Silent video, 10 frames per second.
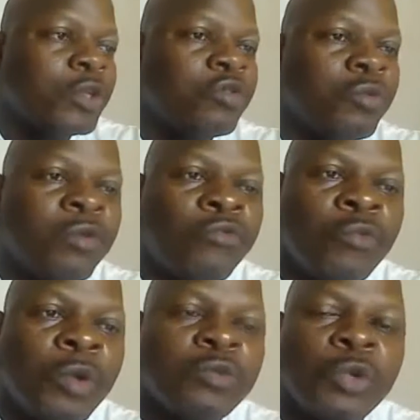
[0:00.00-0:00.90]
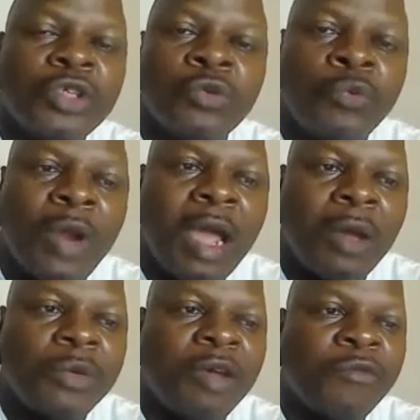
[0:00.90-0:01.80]
which
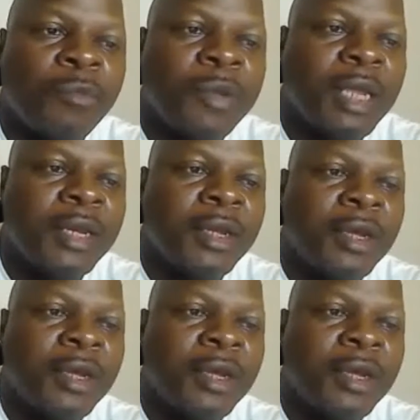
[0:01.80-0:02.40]
round have you bidded